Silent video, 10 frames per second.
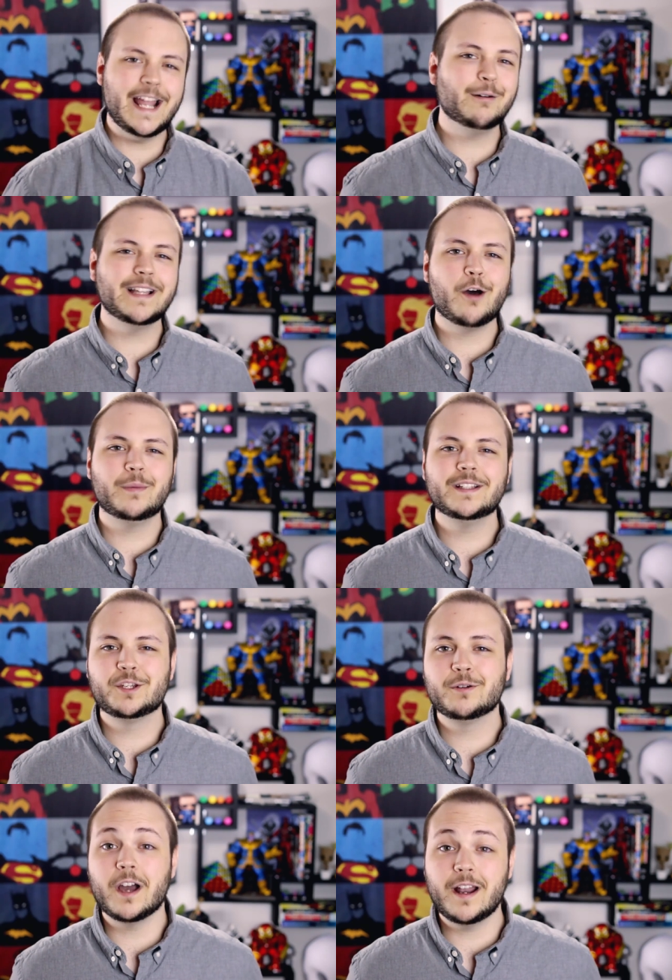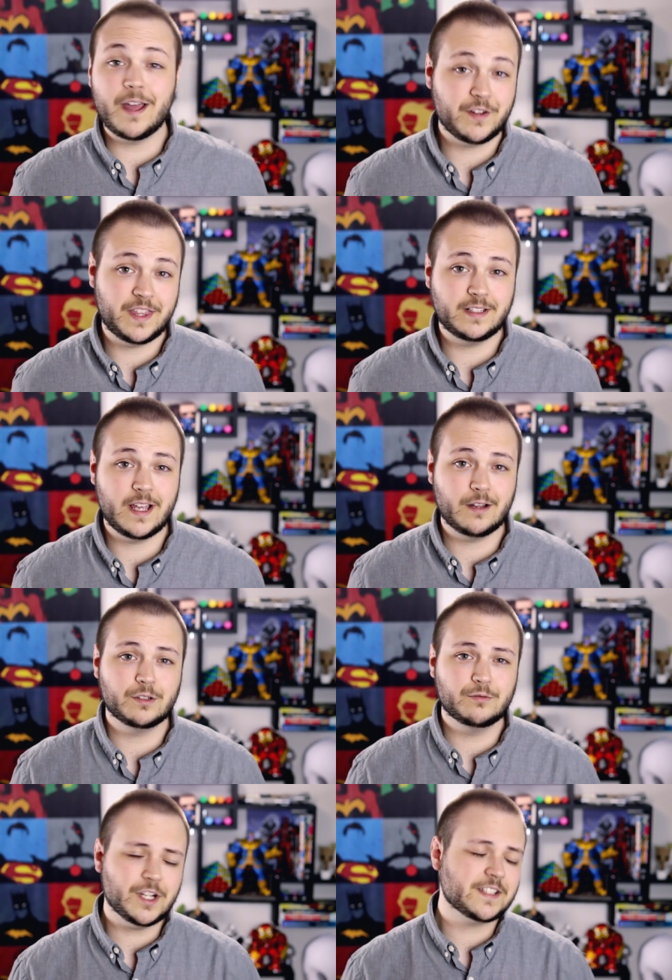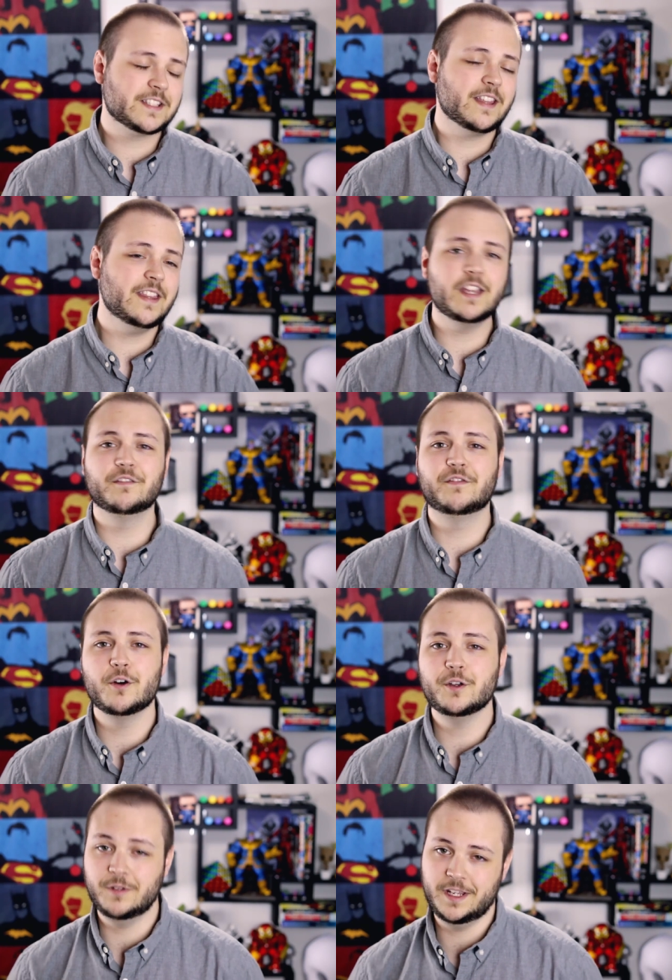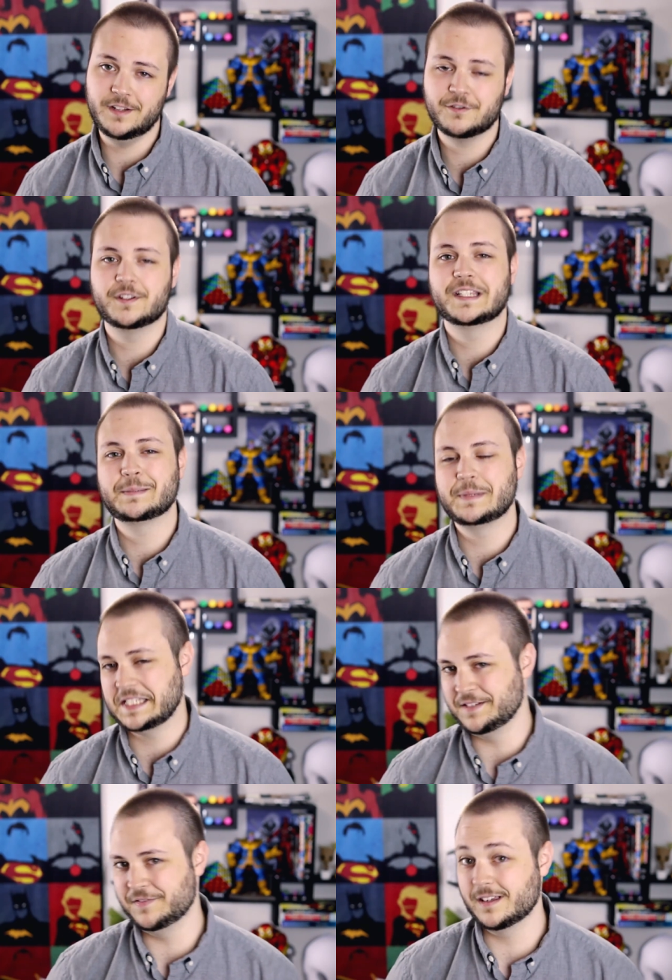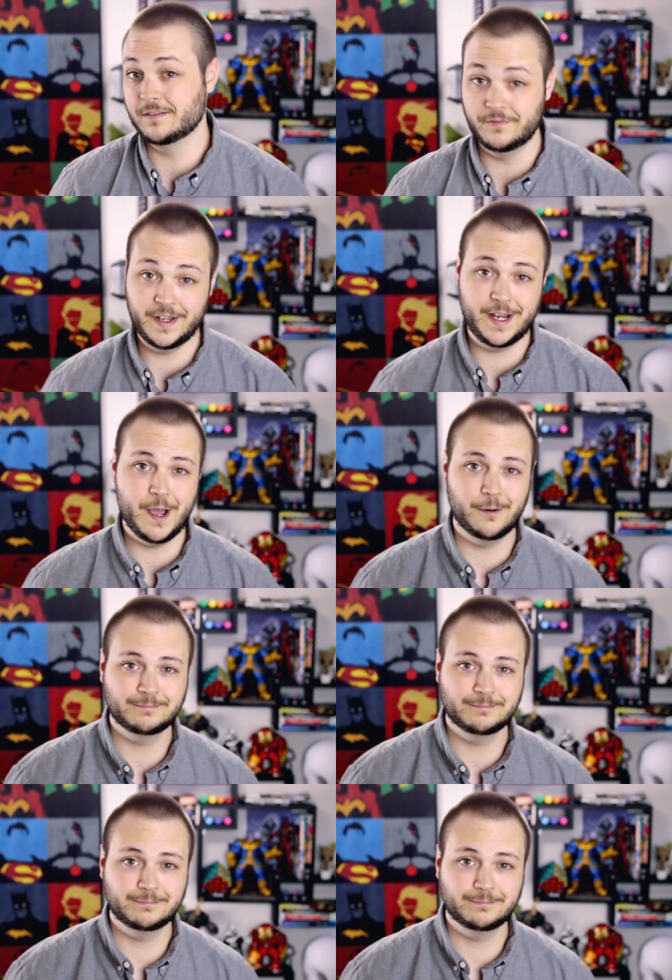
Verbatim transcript: Now allow me to cut everything down to just the info you need for this specific video.